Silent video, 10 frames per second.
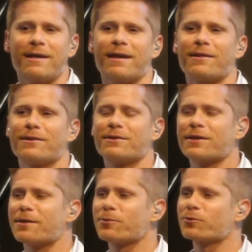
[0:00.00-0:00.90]
And the
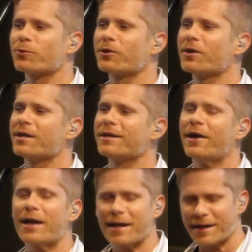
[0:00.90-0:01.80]
disciples were
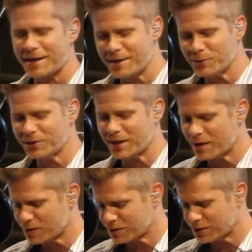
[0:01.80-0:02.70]
dying, and he was
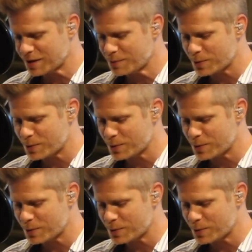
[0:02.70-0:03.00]
sound asleep.